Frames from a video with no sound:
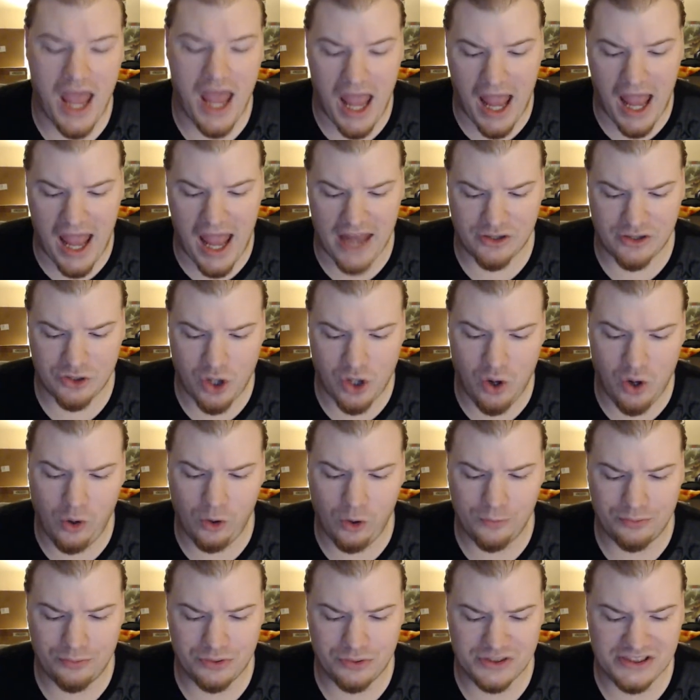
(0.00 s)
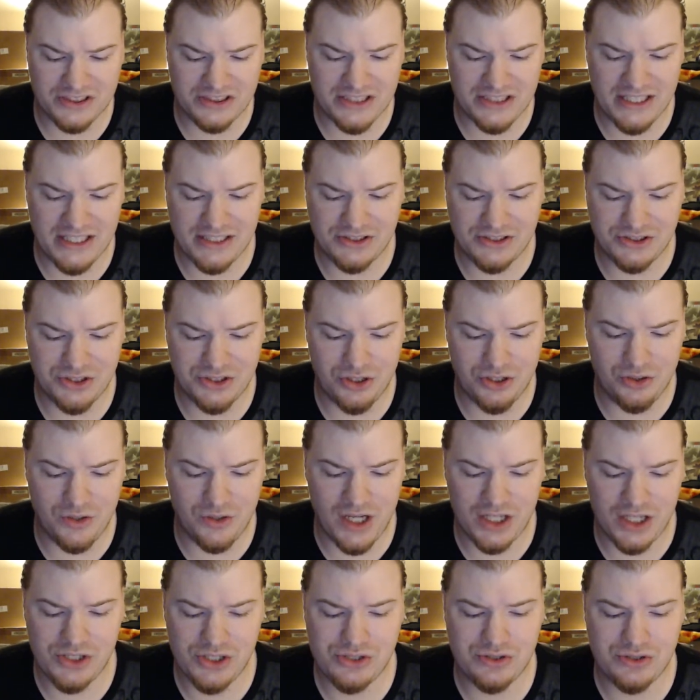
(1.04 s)
And Cole proceeds to
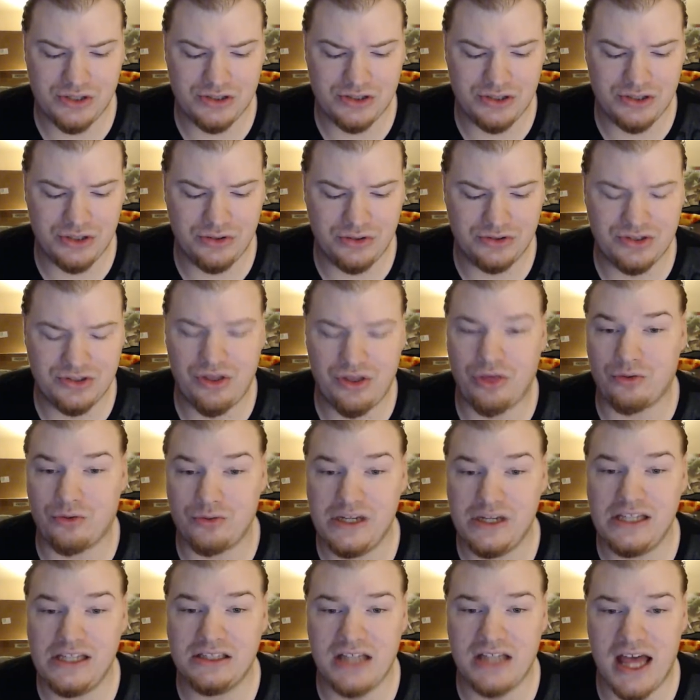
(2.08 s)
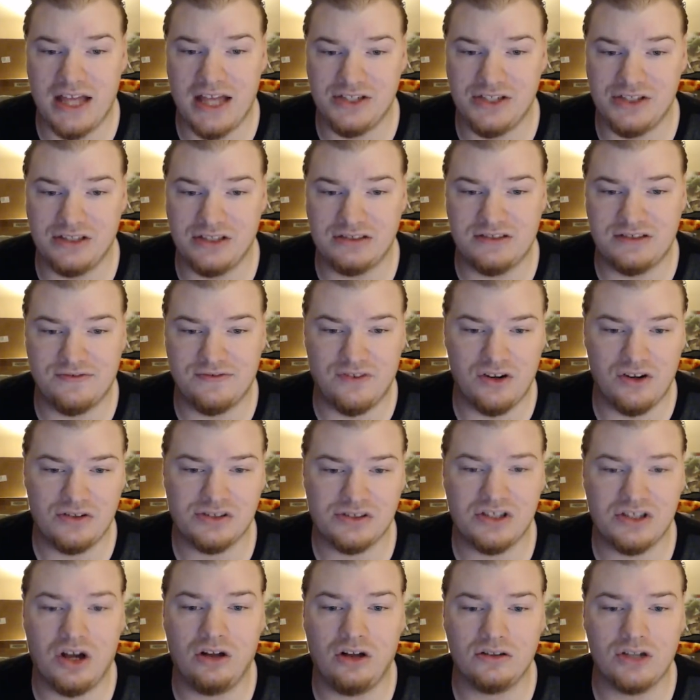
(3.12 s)
introduce 3 legends.
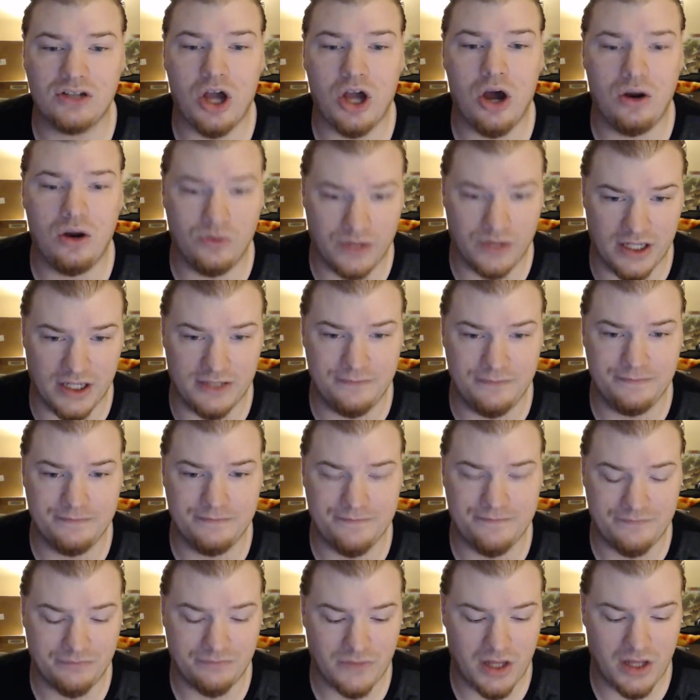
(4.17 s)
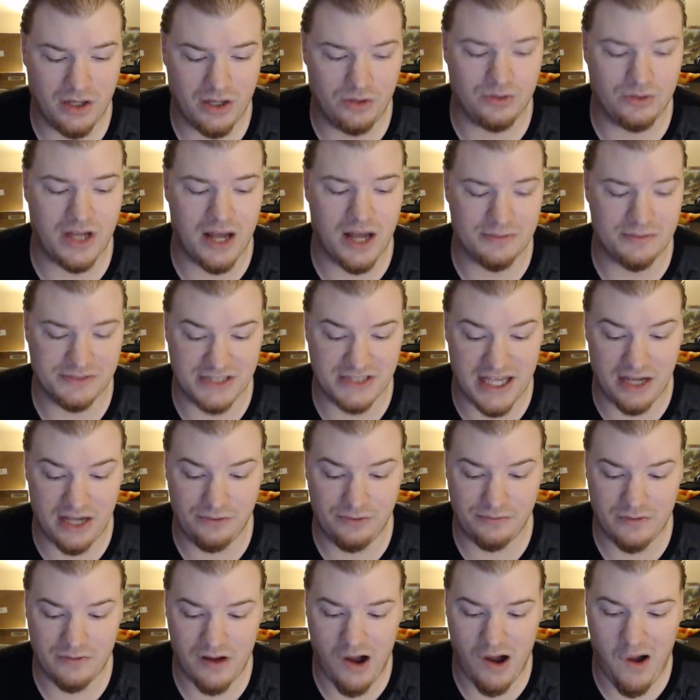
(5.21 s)
First, Hulk Hogan, who comes out.
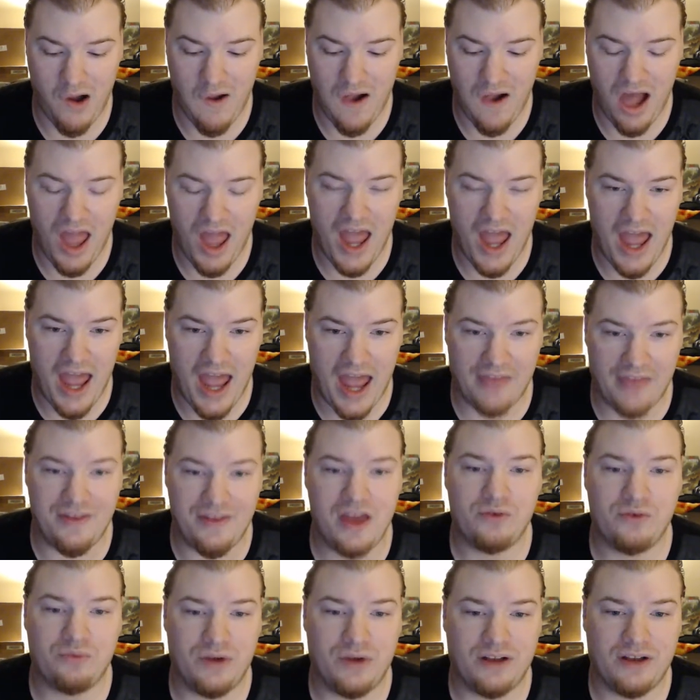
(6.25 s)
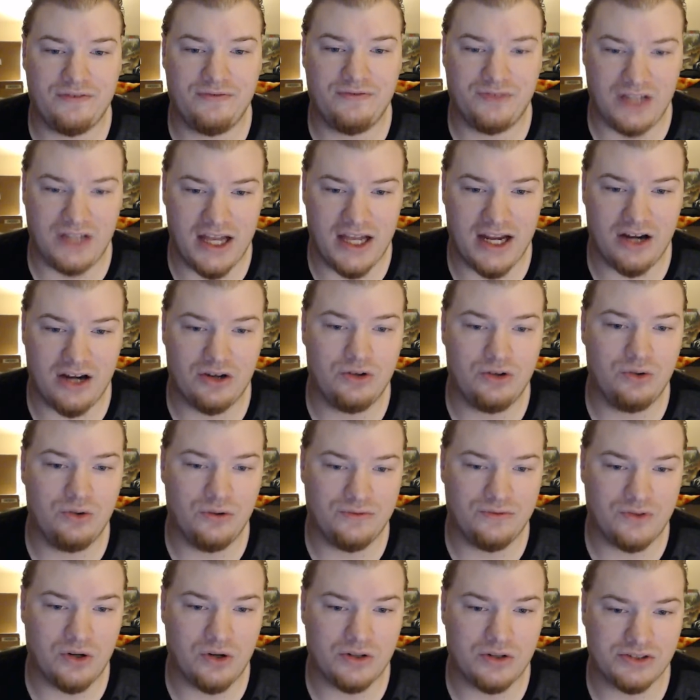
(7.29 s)
And then Ric Flair, who
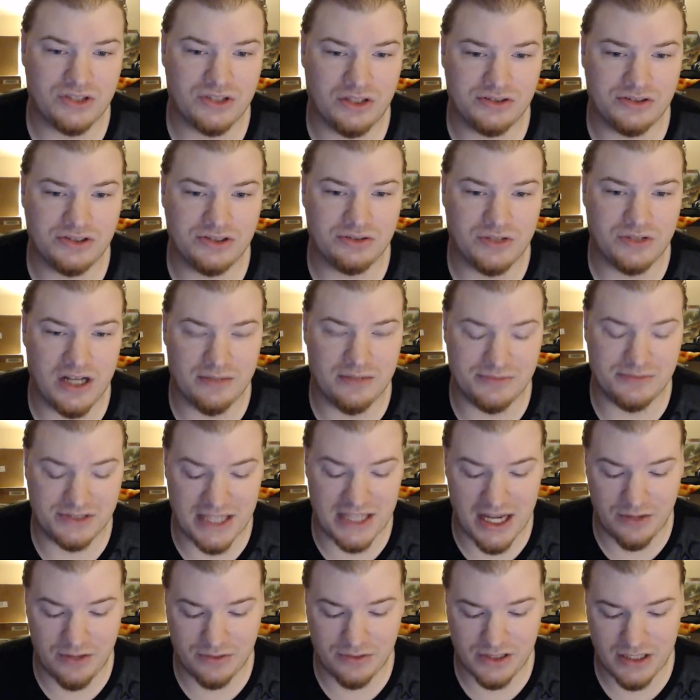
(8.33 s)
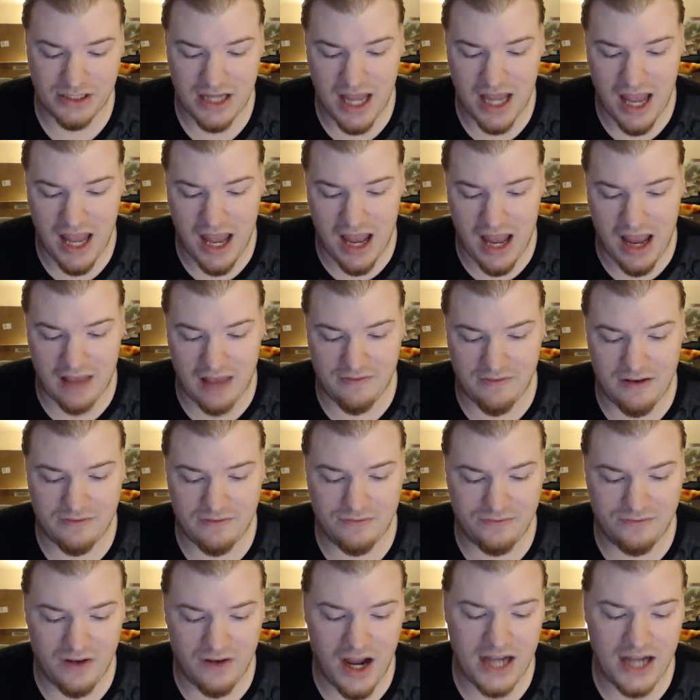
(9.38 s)
of course also comes out. And then
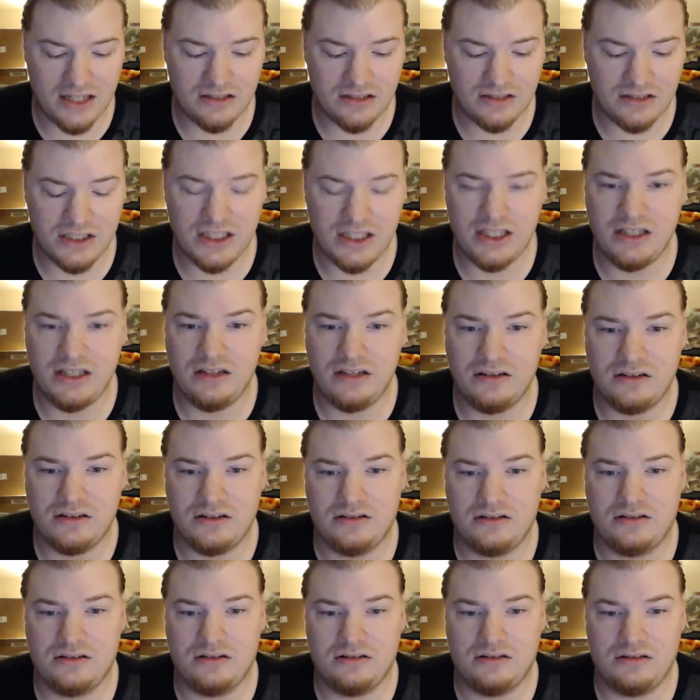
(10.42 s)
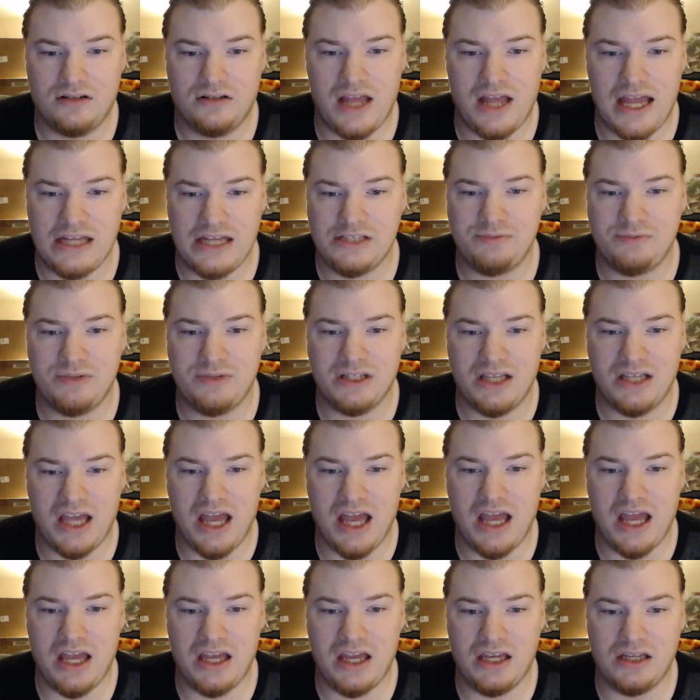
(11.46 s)
finally,
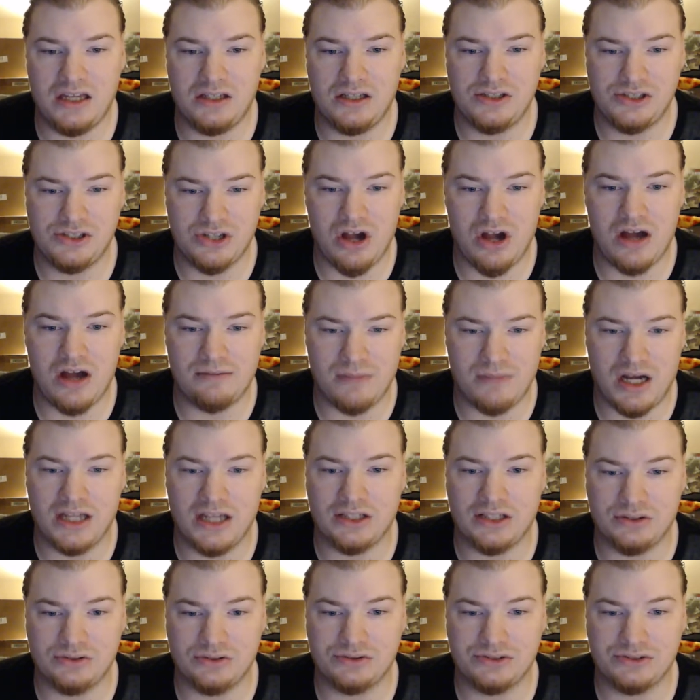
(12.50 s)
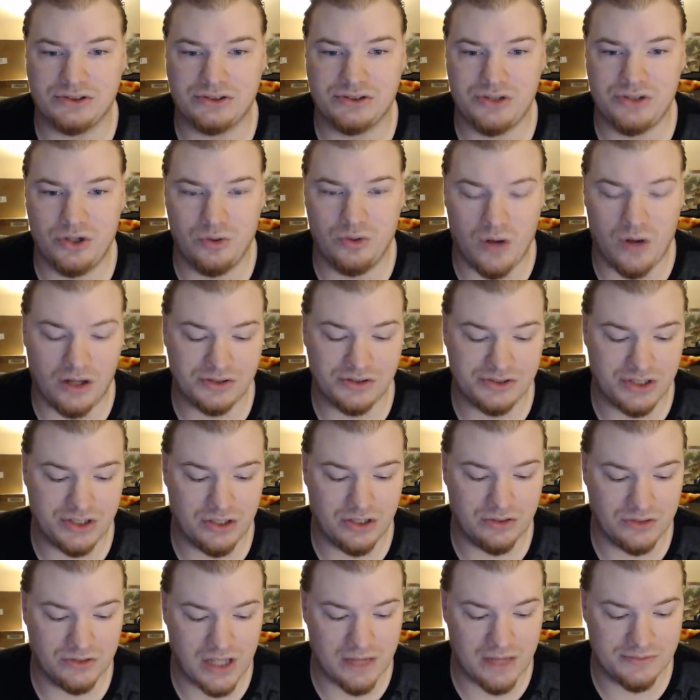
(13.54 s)
HBK Shawn Michaels, who
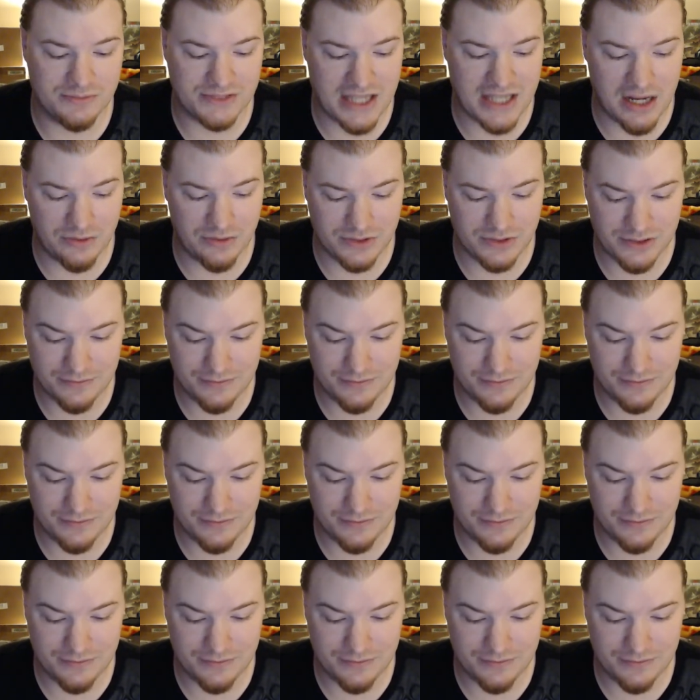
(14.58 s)
also comes out.